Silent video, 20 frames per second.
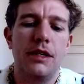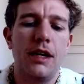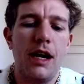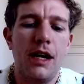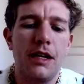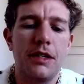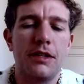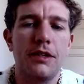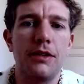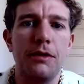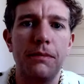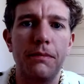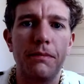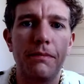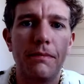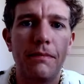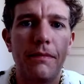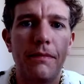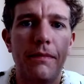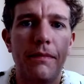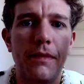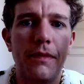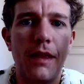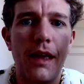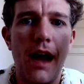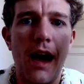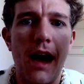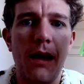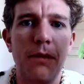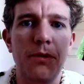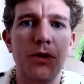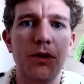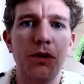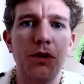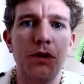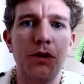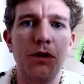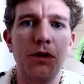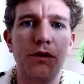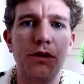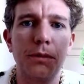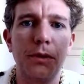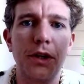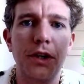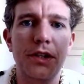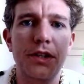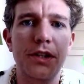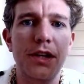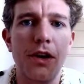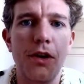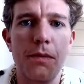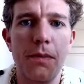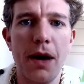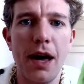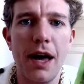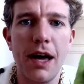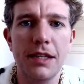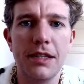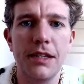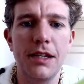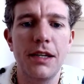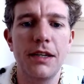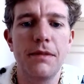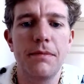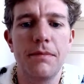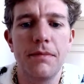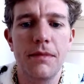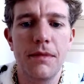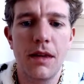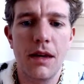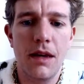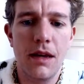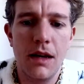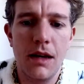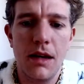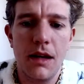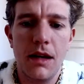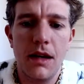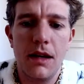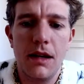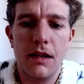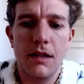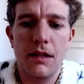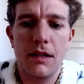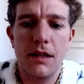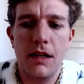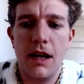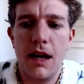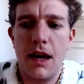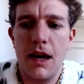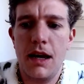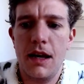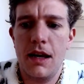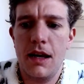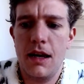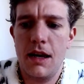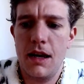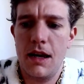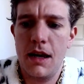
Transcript: Got some absolute football cello packs in today.